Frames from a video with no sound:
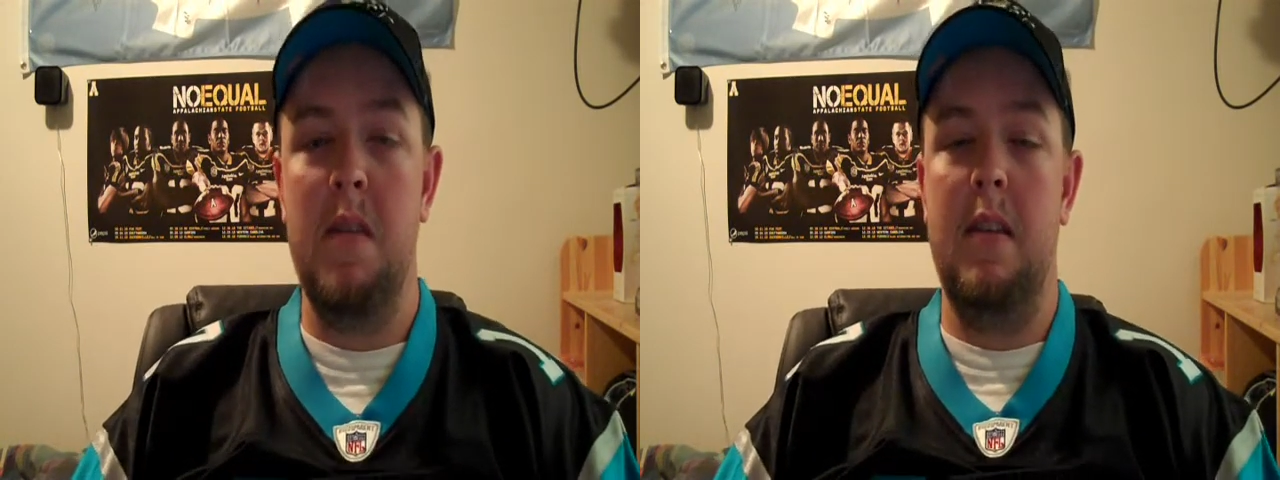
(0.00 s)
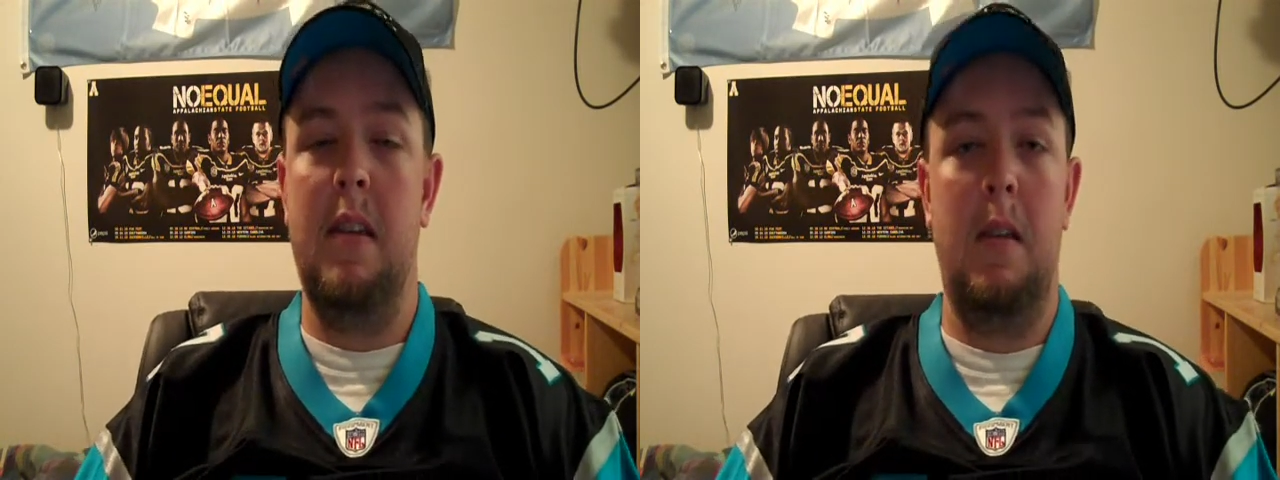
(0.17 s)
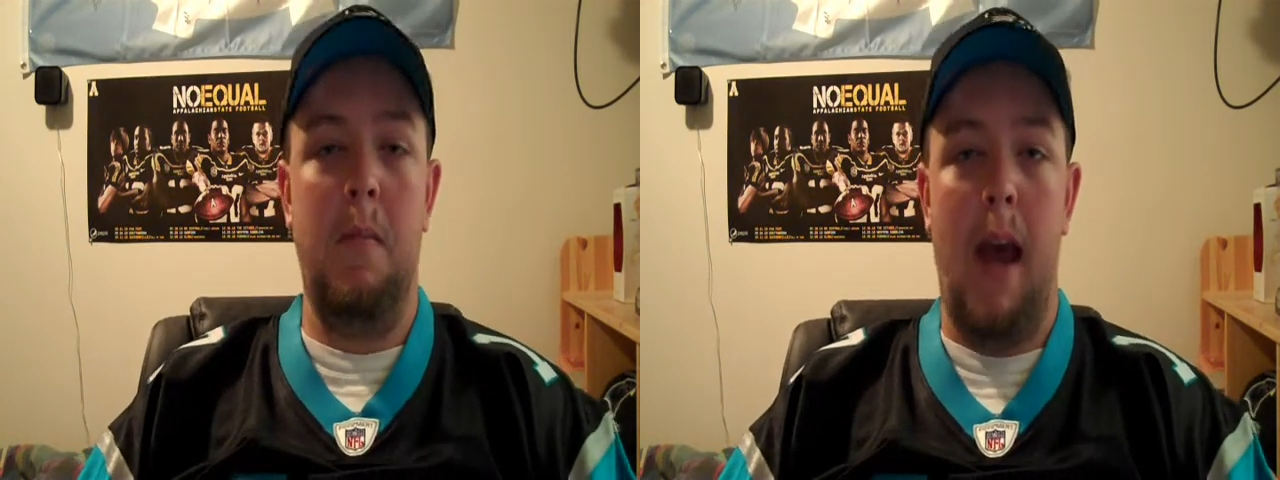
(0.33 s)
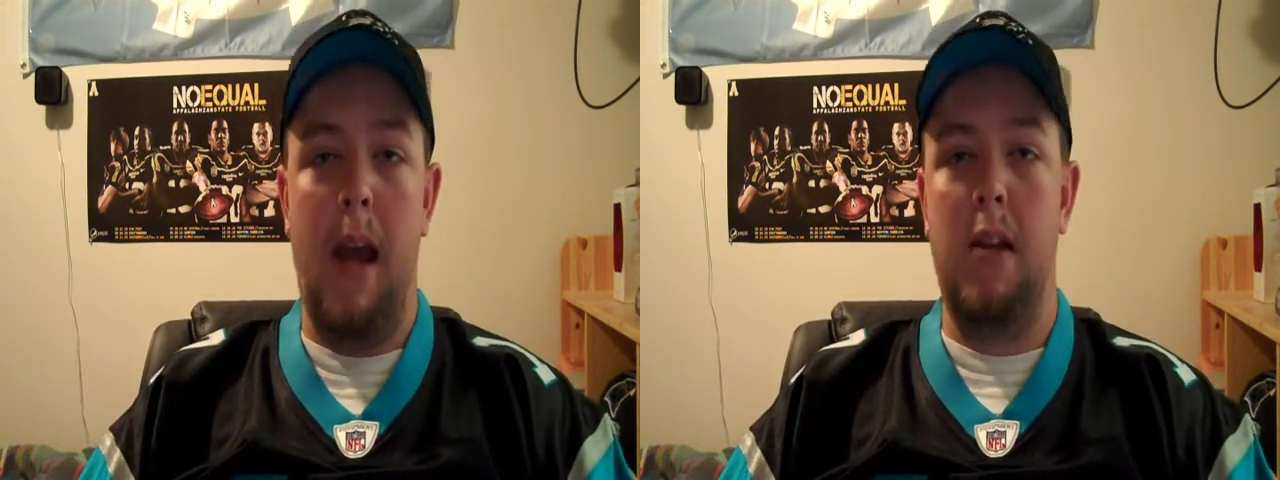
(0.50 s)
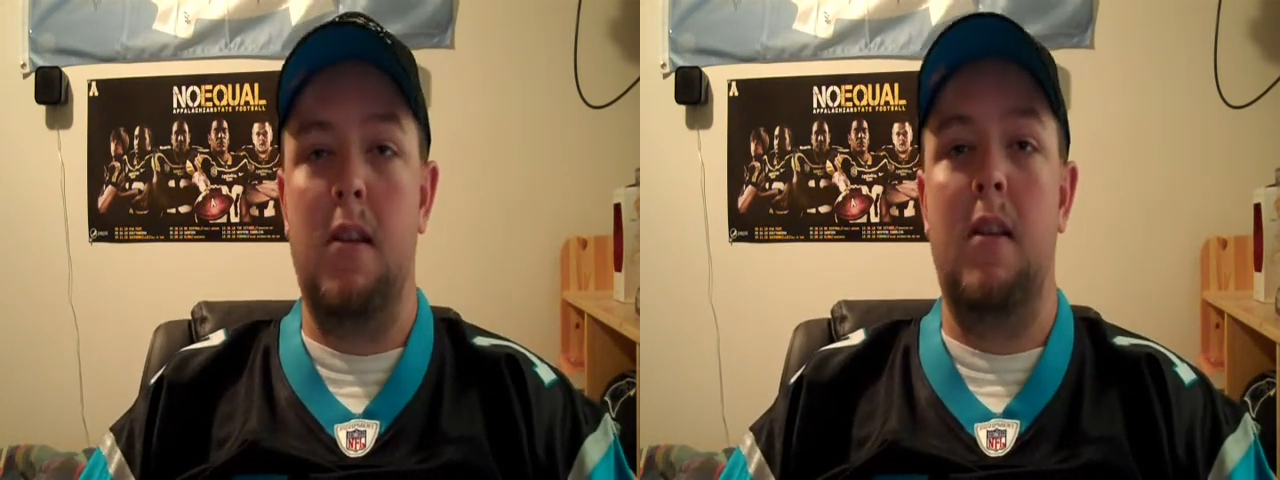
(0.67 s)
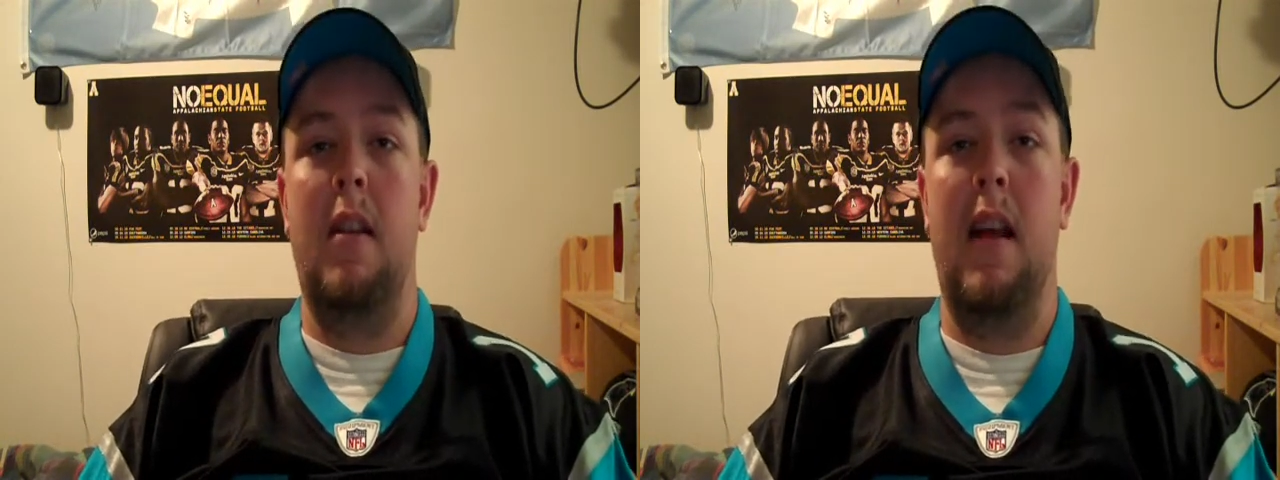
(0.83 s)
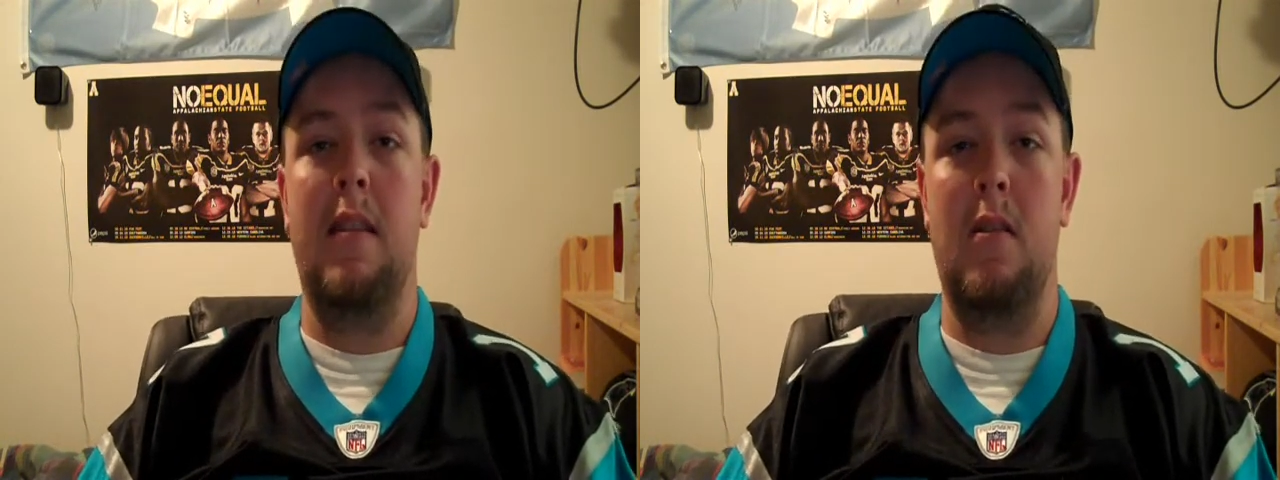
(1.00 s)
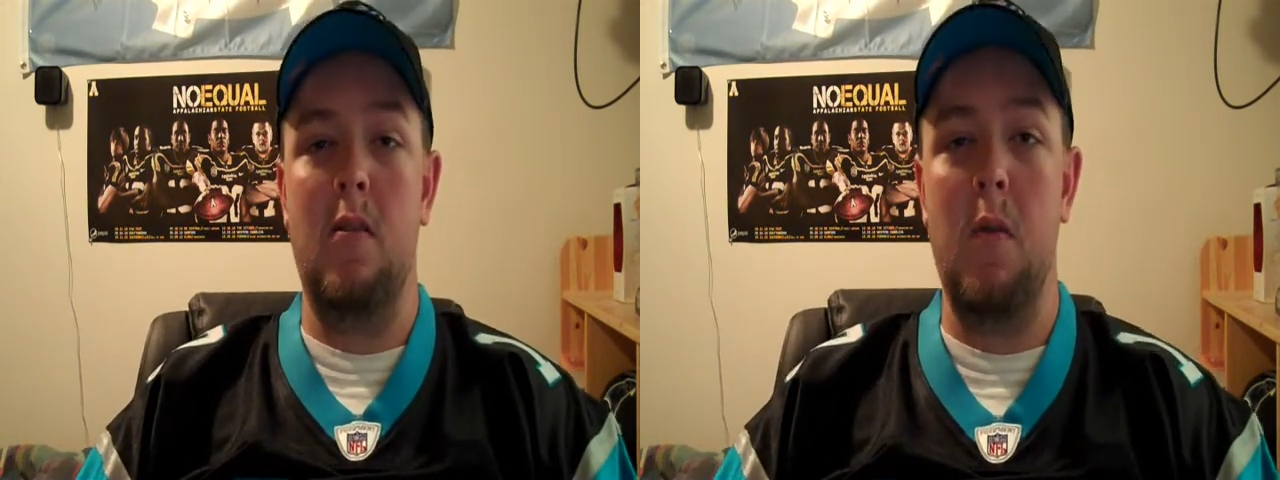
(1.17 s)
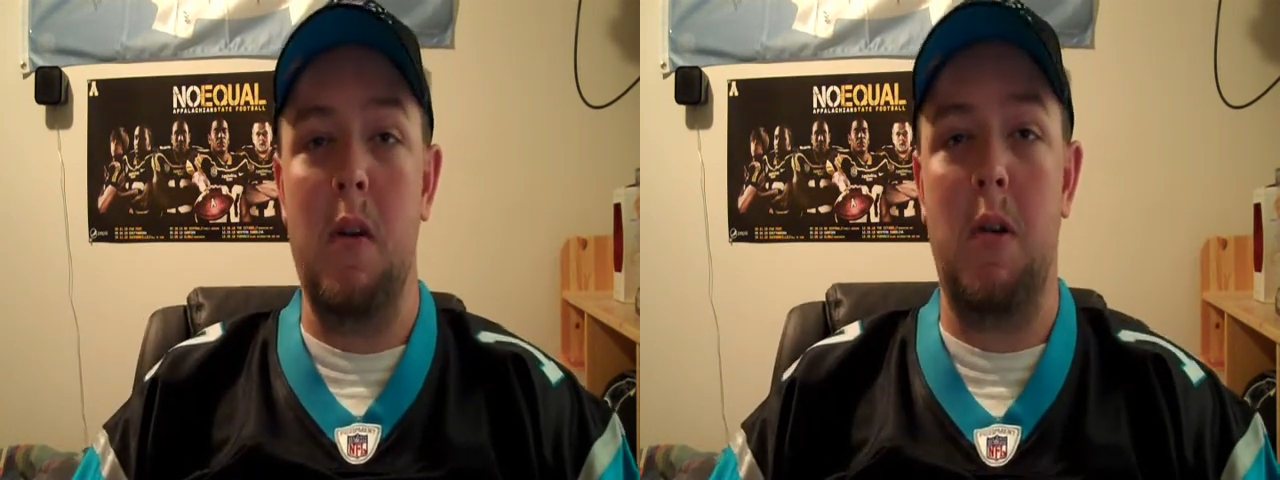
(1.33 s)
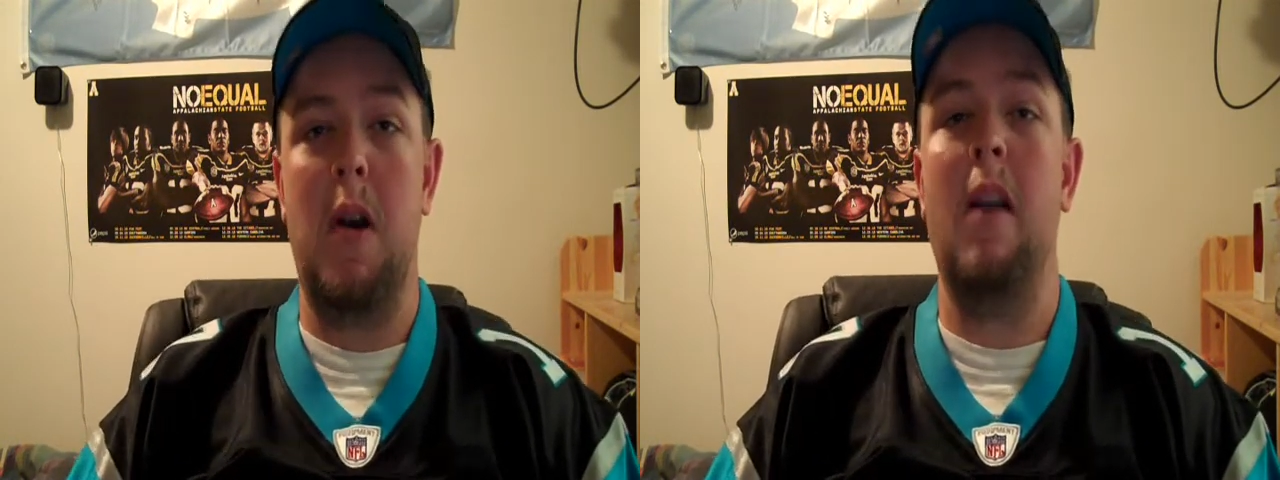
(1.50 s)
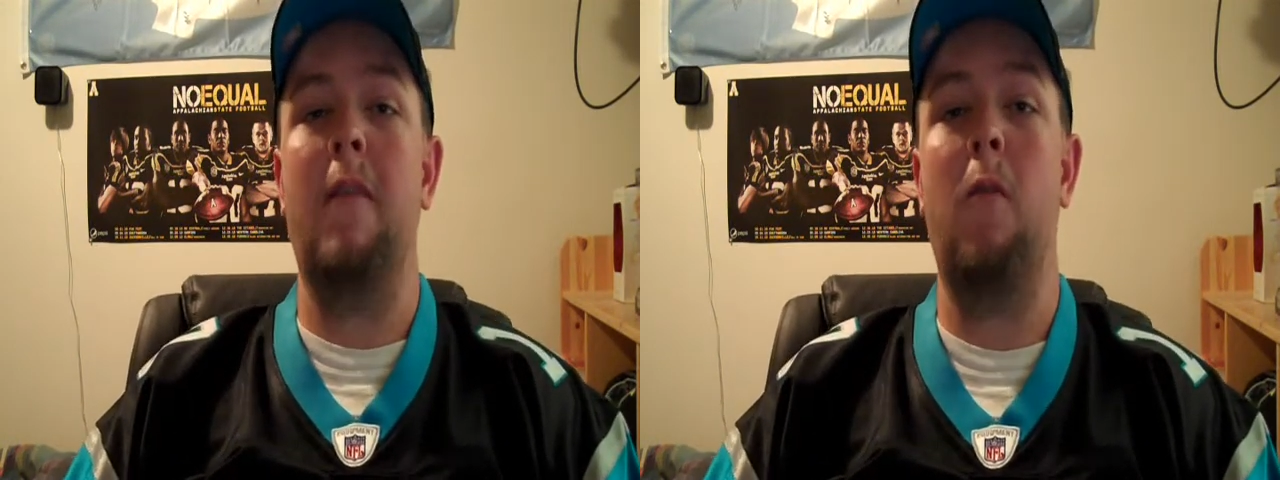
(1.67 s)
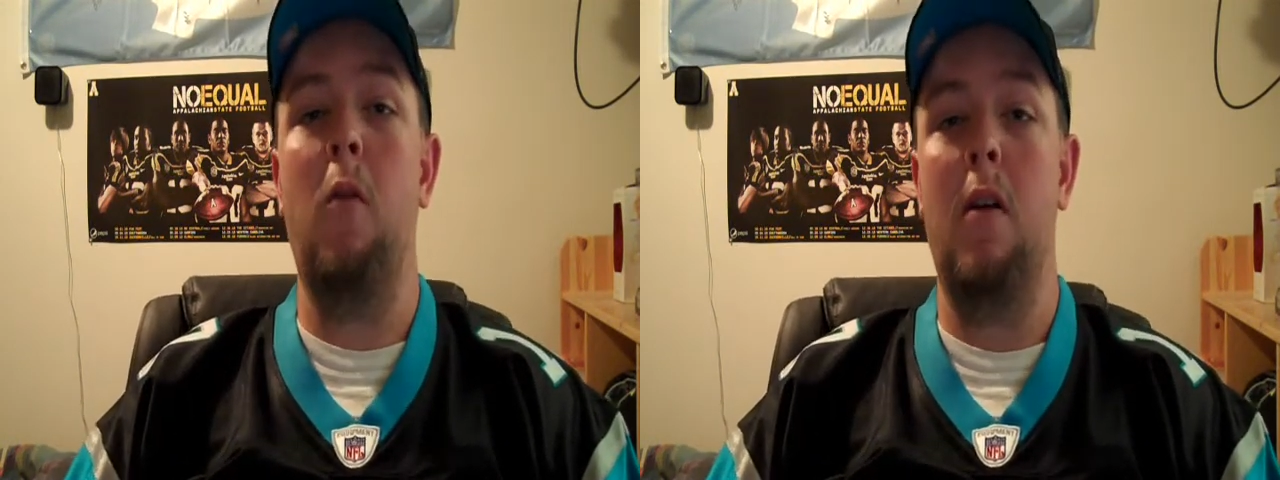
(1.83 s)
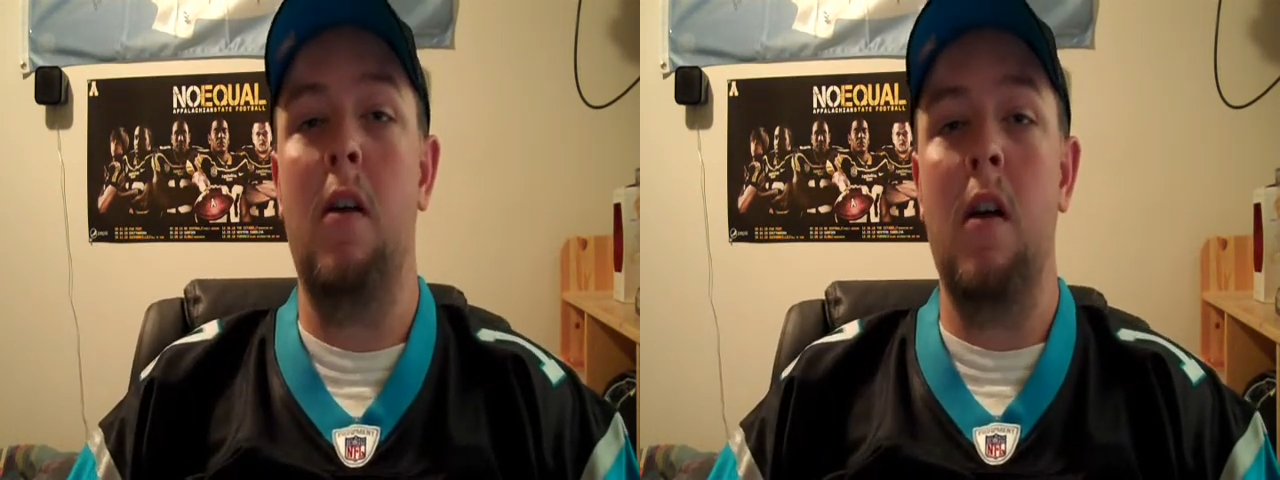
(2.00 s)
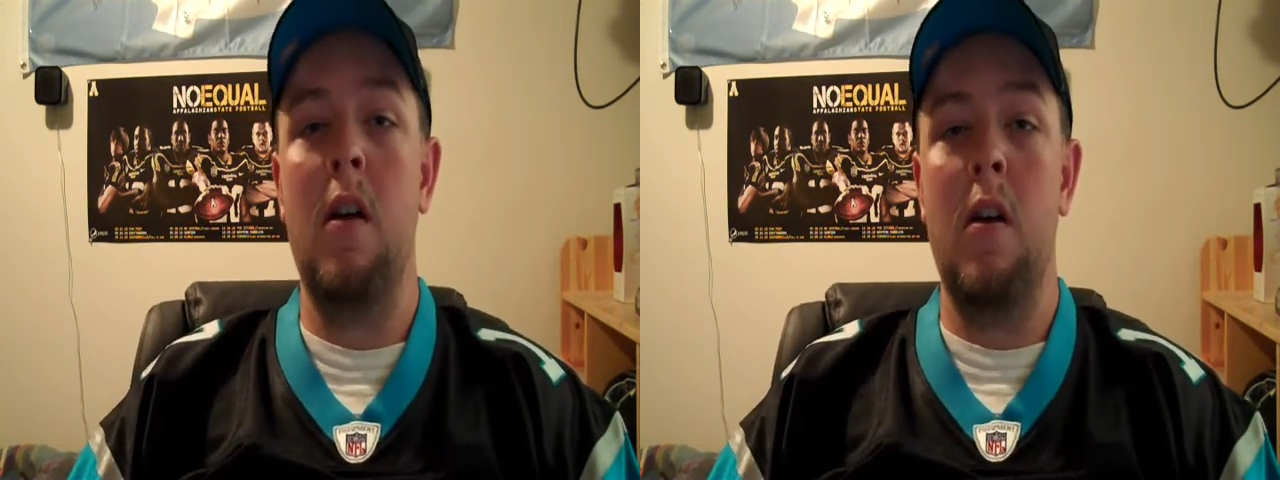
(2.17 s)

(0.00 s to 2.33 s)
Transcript: To see some action. That's who we traded for